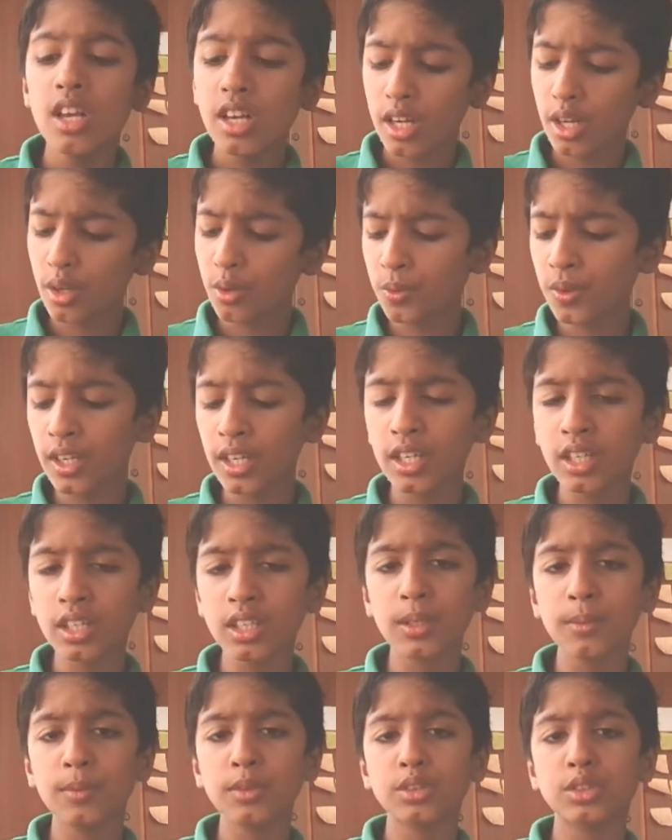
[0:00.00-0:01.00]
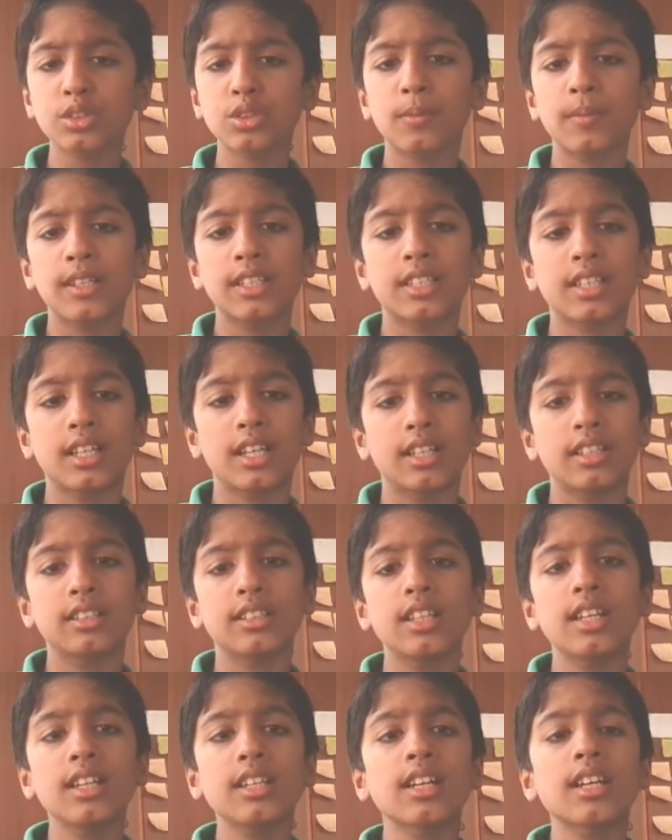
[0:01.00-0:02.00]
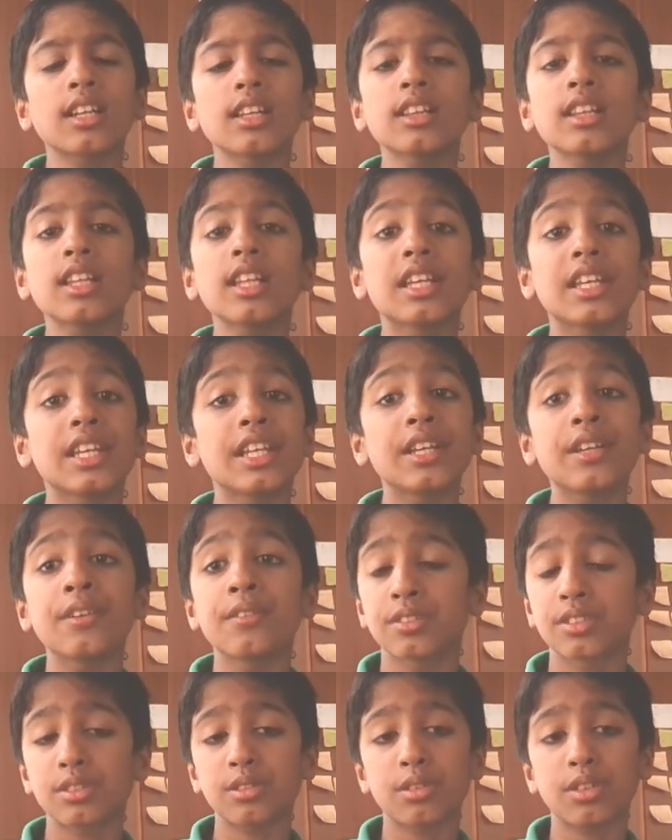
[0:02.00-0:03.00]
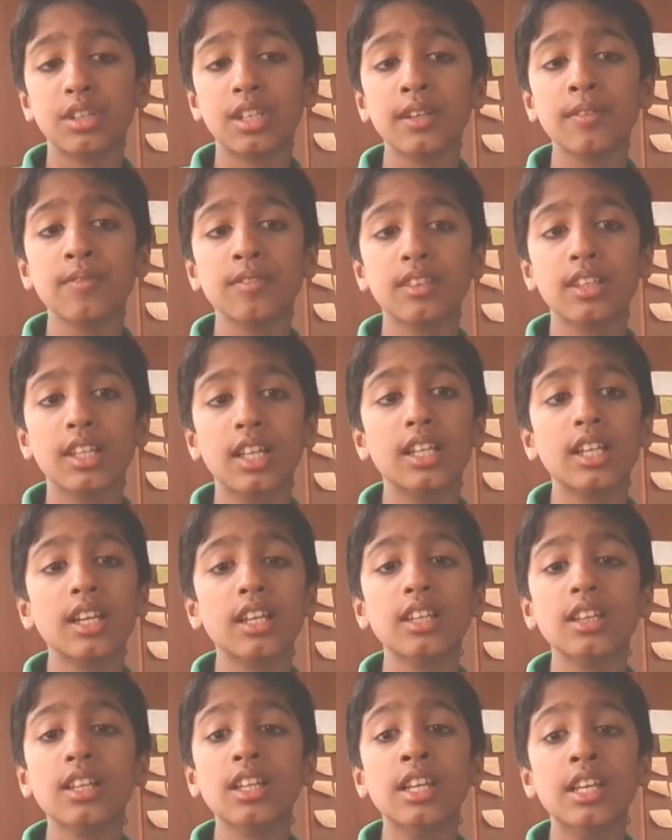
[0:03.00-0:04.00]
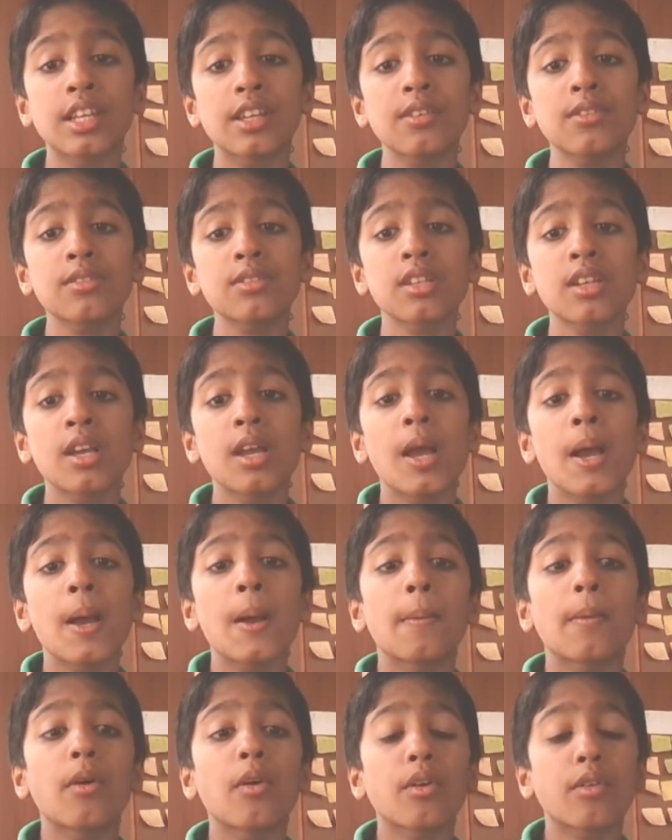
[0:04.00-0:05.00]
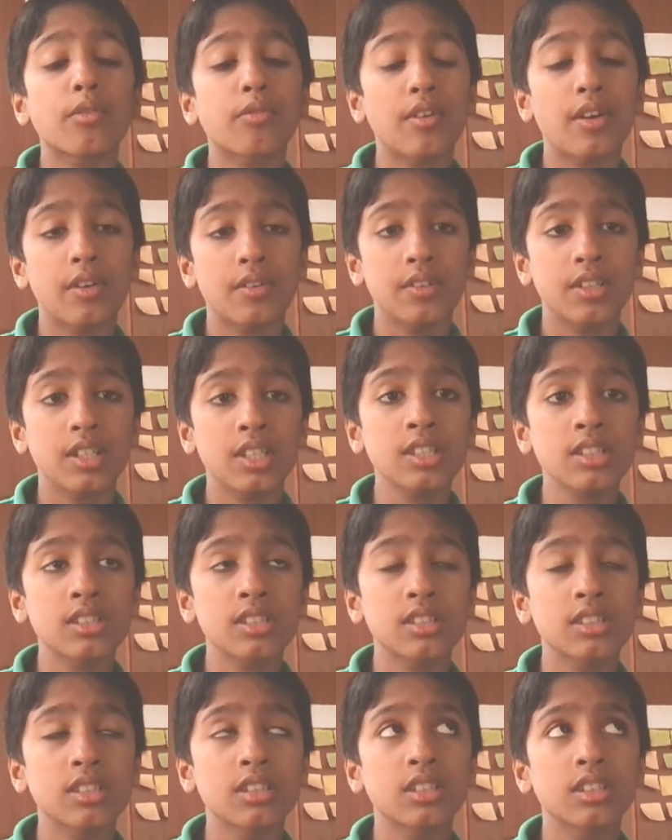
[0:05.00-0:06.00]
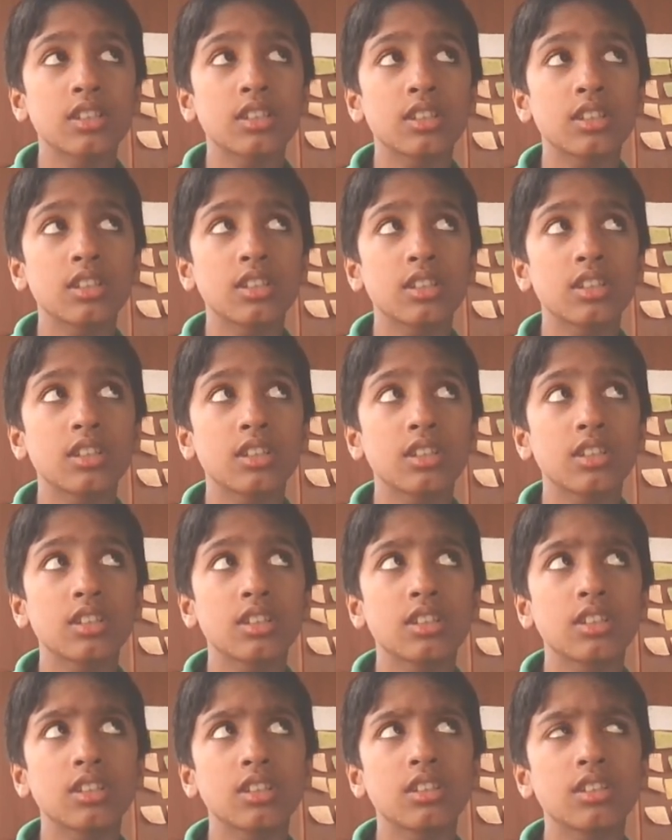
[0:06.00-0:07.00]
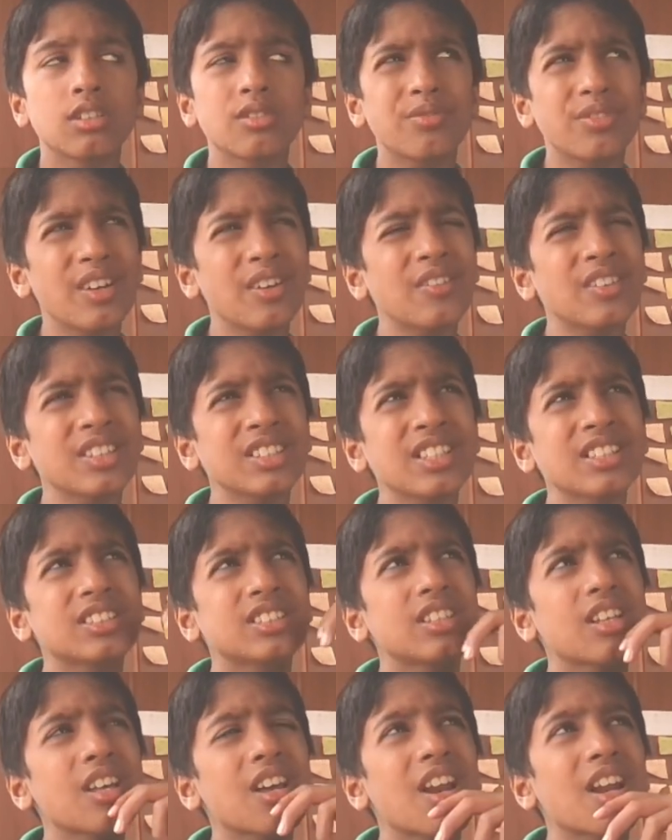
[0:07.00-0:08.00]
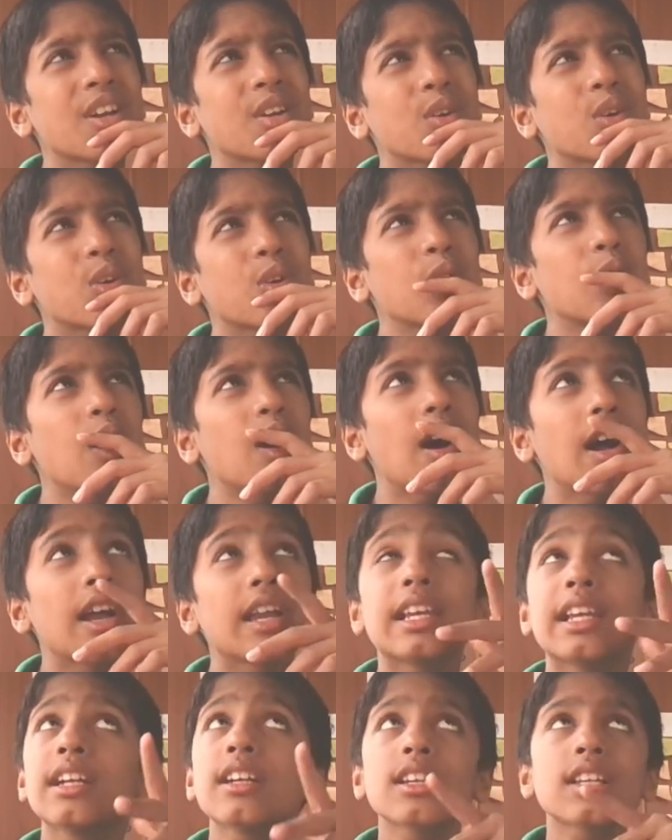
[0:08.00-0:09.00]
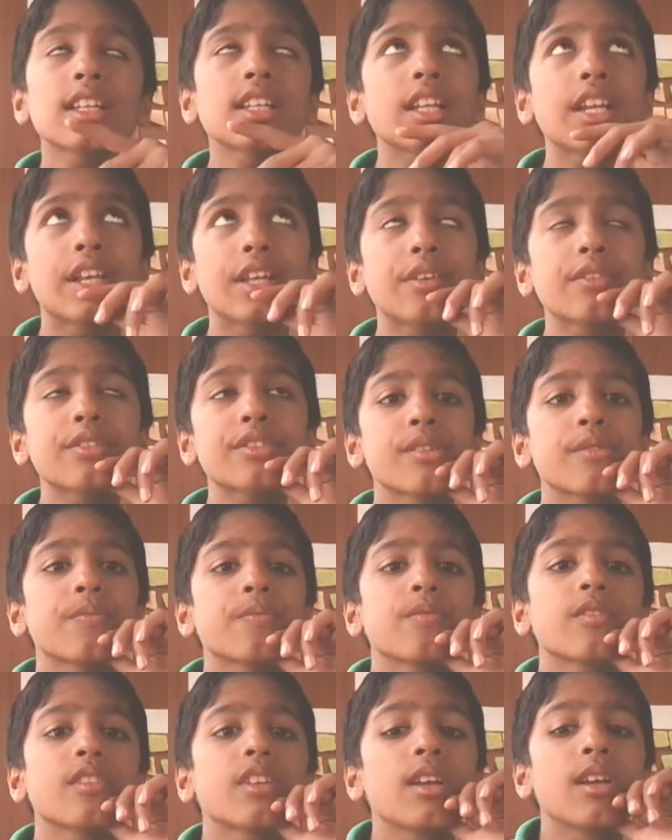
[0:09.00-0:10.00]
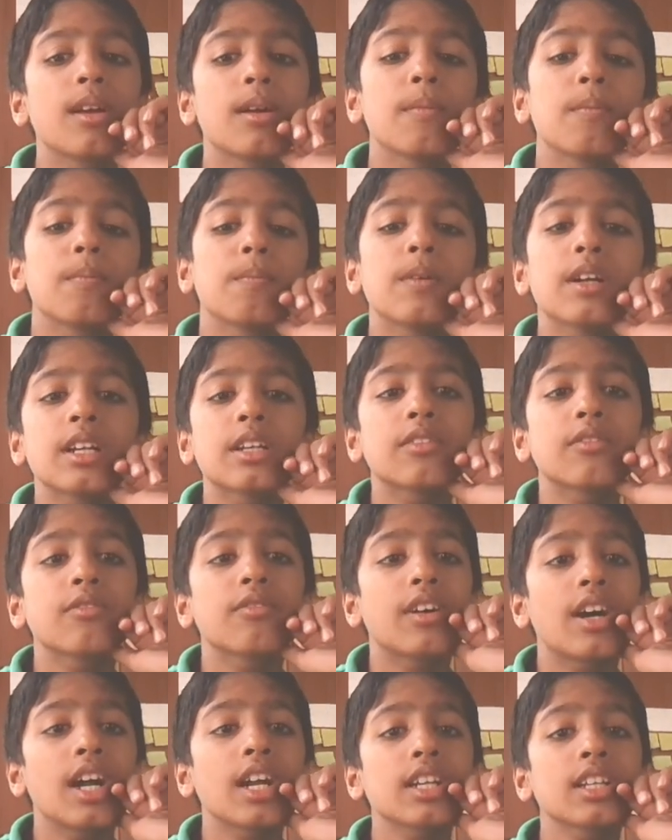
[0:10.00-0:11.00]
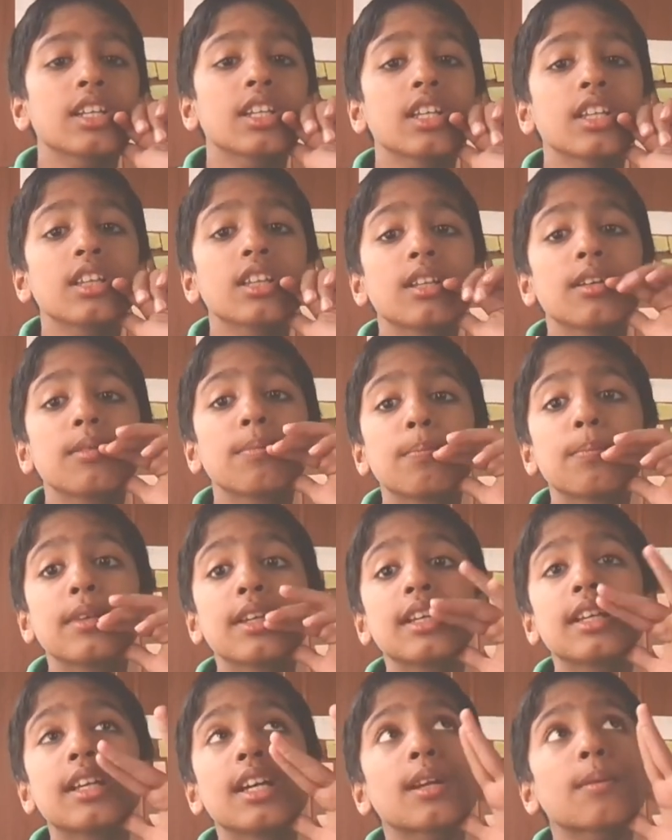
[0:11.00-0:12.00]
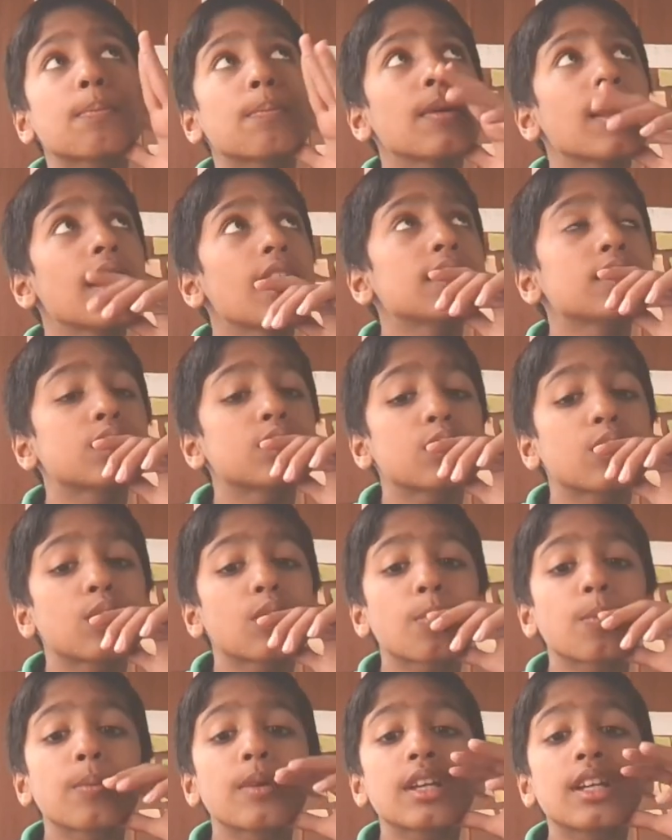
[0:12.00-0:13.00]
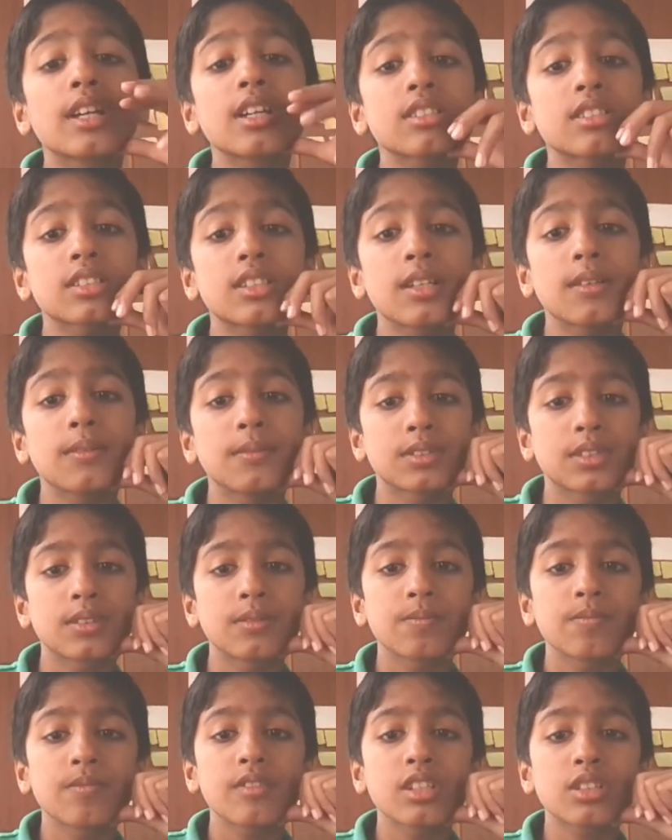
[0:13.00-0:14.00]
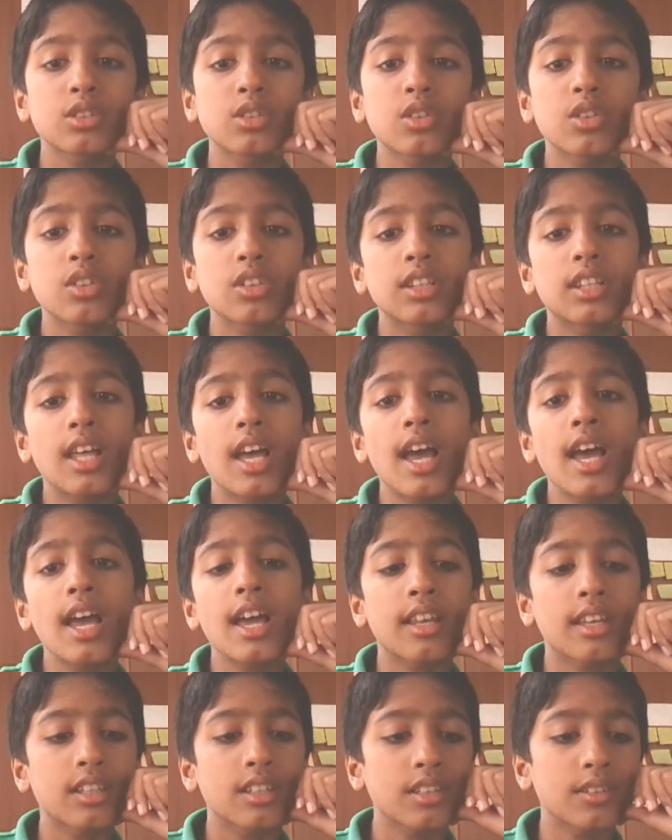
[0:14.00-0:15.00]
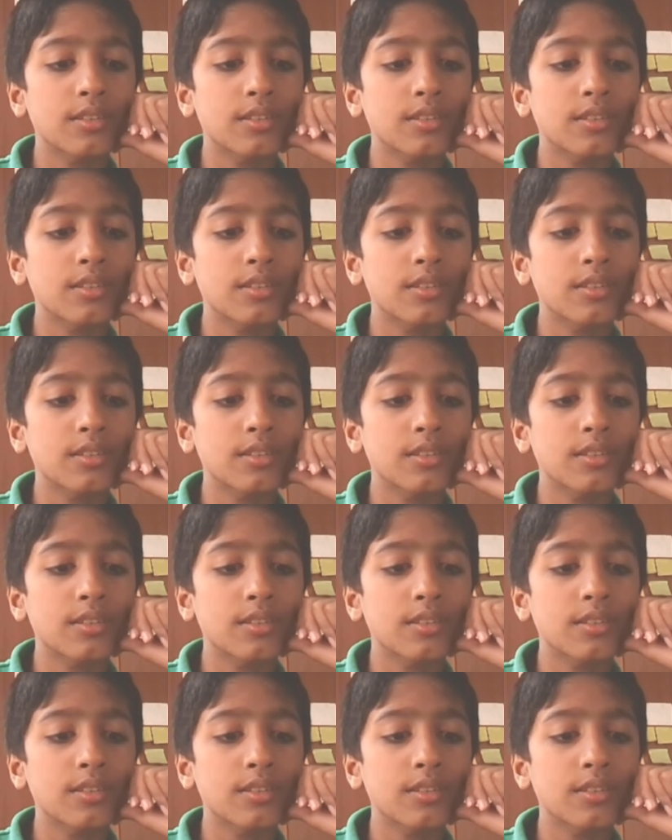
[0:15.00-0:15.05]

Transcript: Now we learned about stomata that are in the leaves, okay? That are in the leaves or flowers. Flowers is there, I don't know. I learned in the leaves. But what in the bigger plants or bigger stems? So that